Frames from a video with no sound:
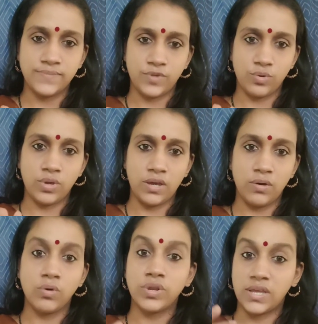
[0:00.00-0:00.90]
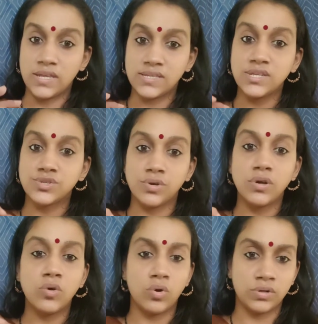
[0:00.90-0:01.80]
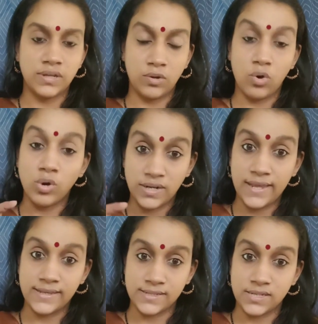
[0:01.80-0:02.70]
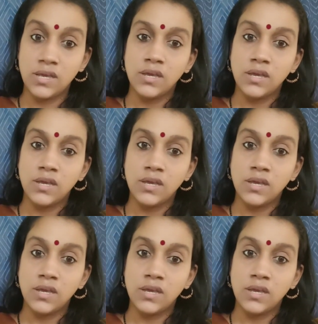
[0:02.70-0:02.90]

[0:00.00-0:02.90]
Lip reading: Okay, or you can say his or her context,